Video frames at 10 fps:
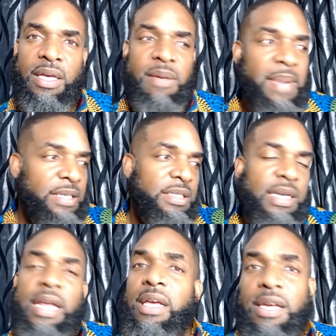in my
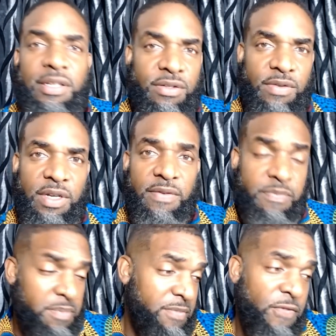genetic history of
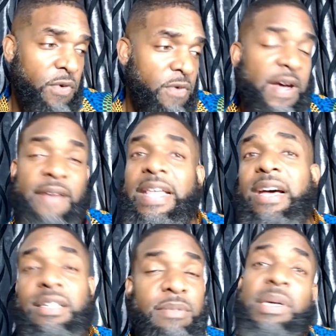4,000 or
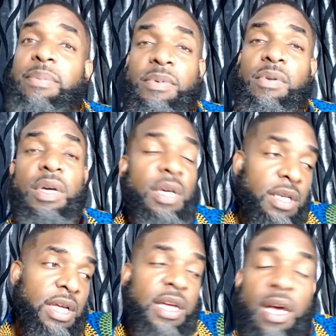5,000 people
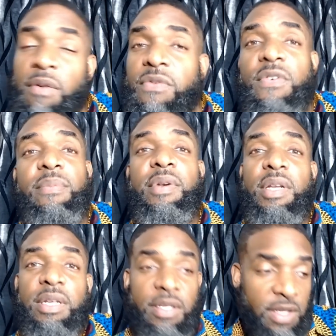that come
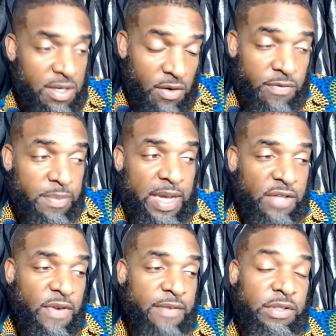from in over the
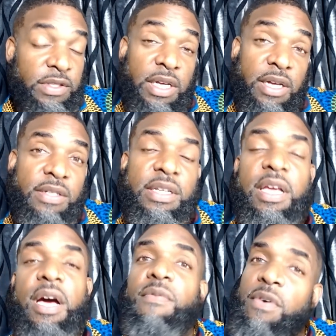past 500 years to
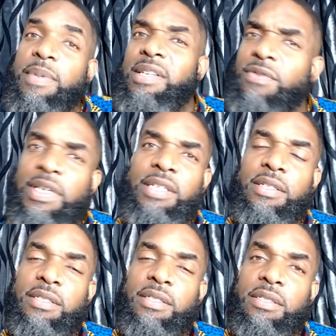come from these
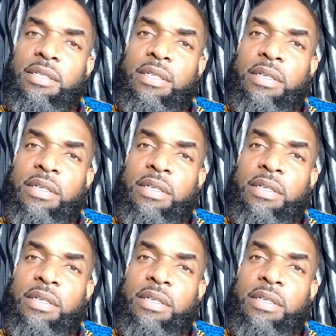regions.